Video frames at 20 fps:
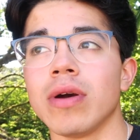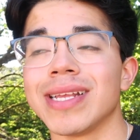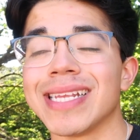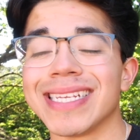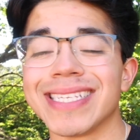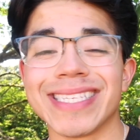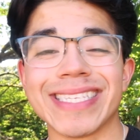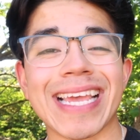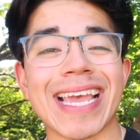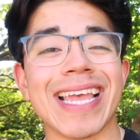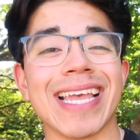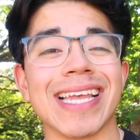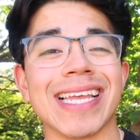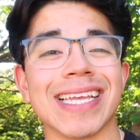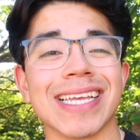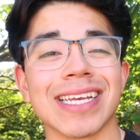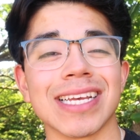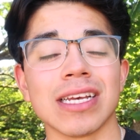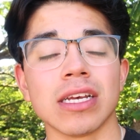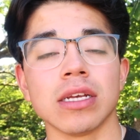say
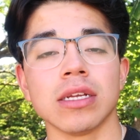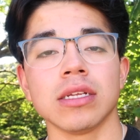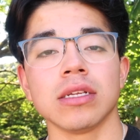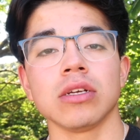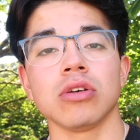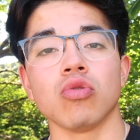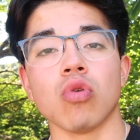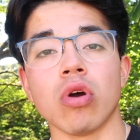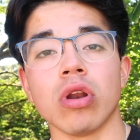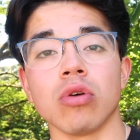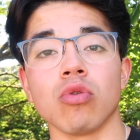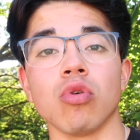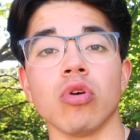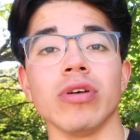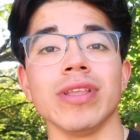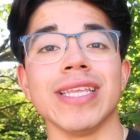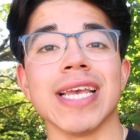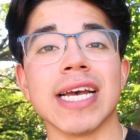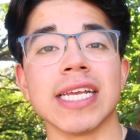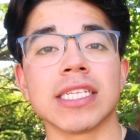quote unquote
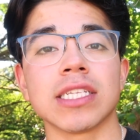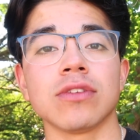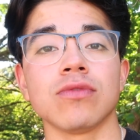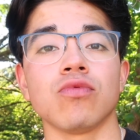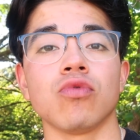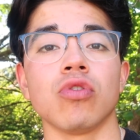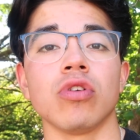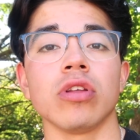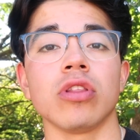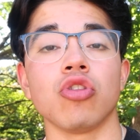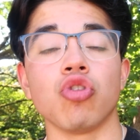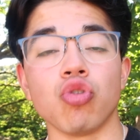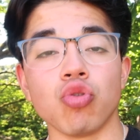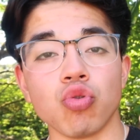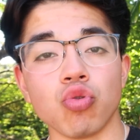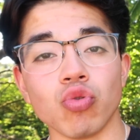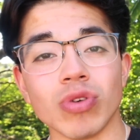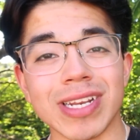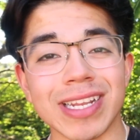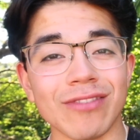yes for
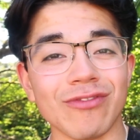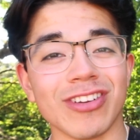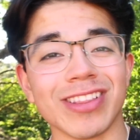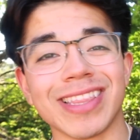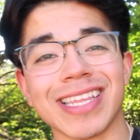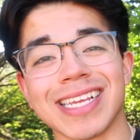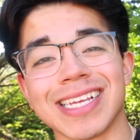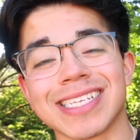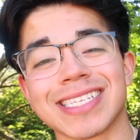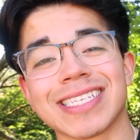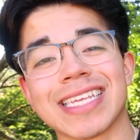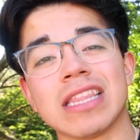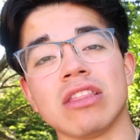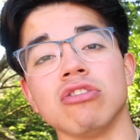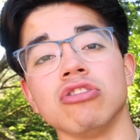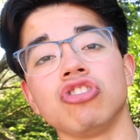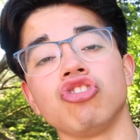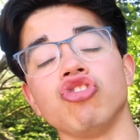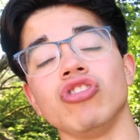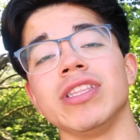3 different things, and
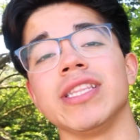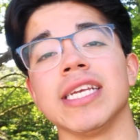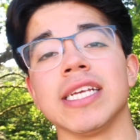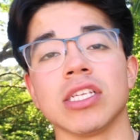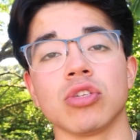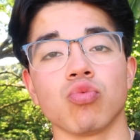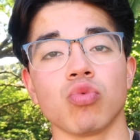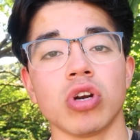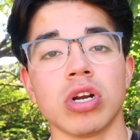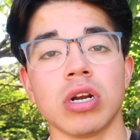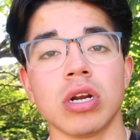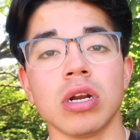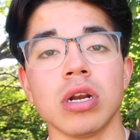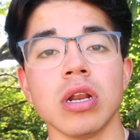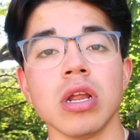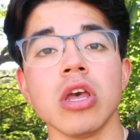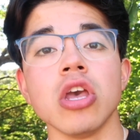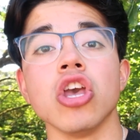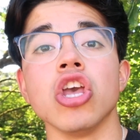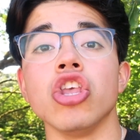those 3 things were:
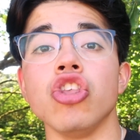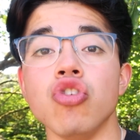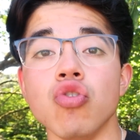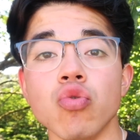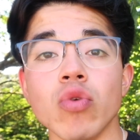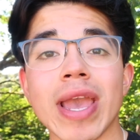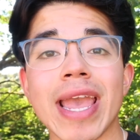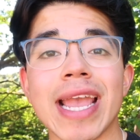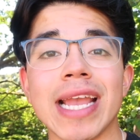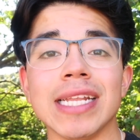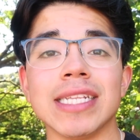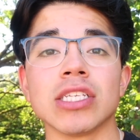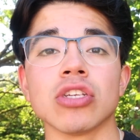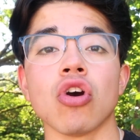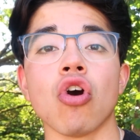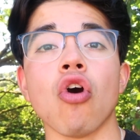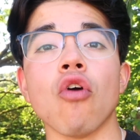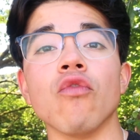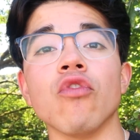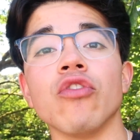you ate
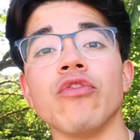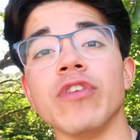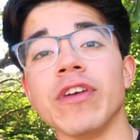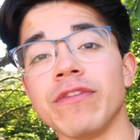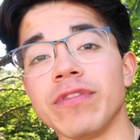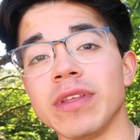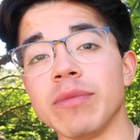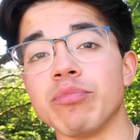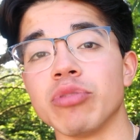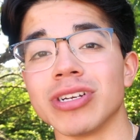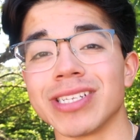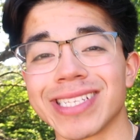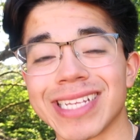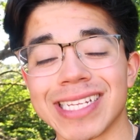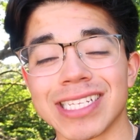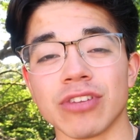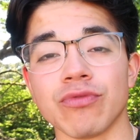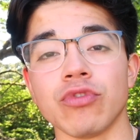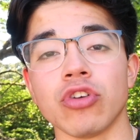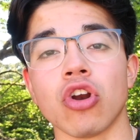over
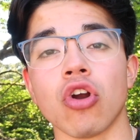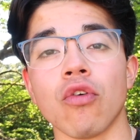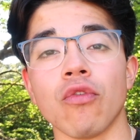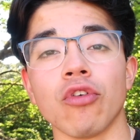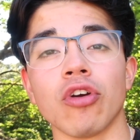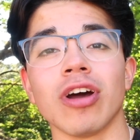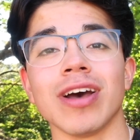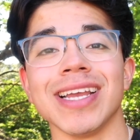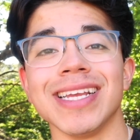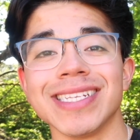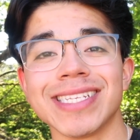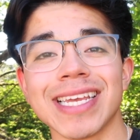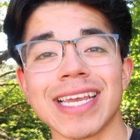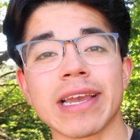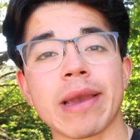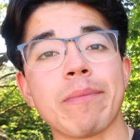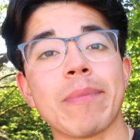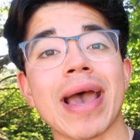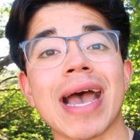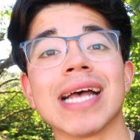50% of your overall
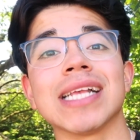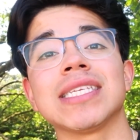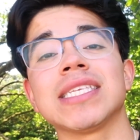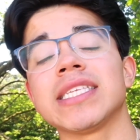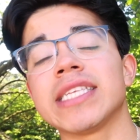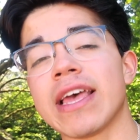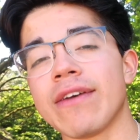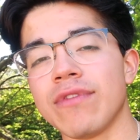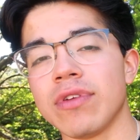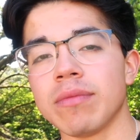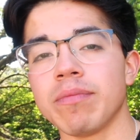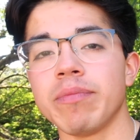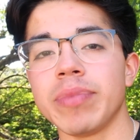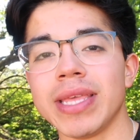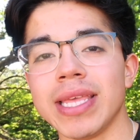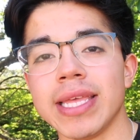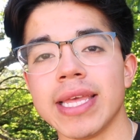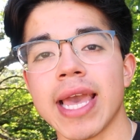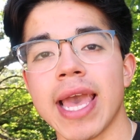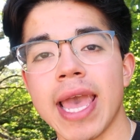intake past 7
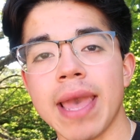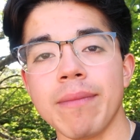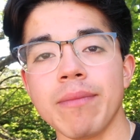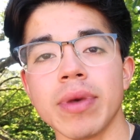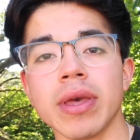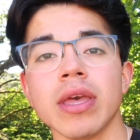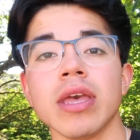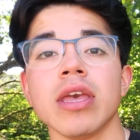p.m.,